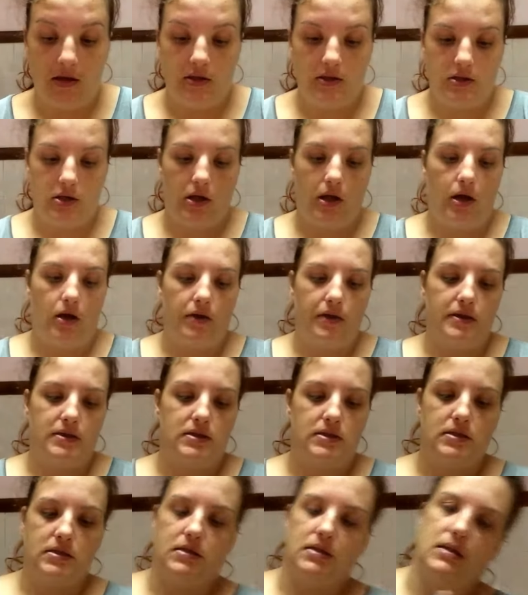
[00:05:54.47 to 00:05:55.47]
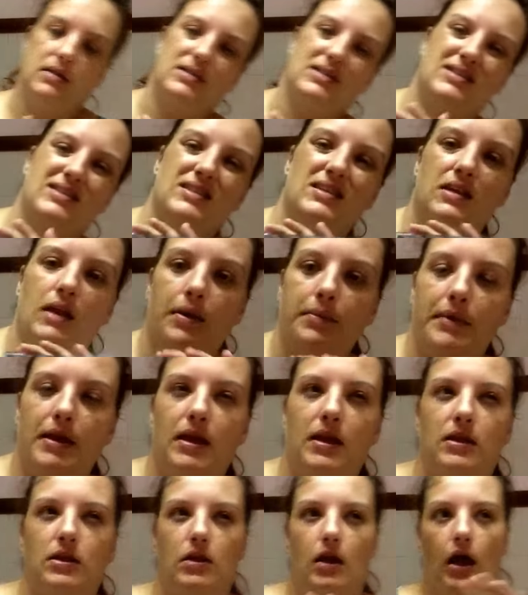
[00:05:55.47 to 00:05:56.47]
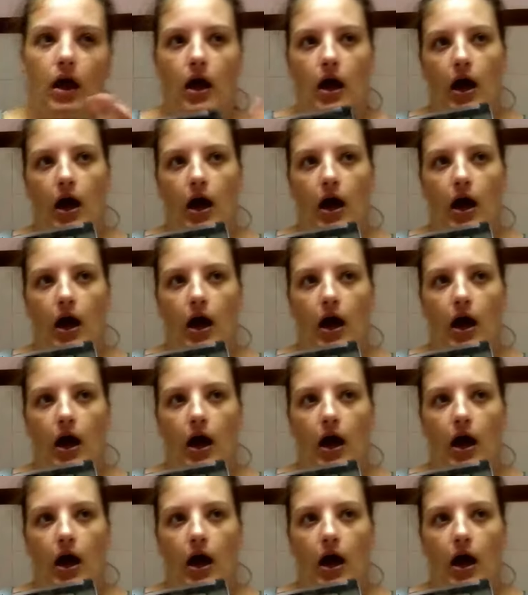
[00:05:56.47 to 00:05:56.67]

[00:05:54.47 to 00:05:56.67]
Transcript: So yeah, this I mean,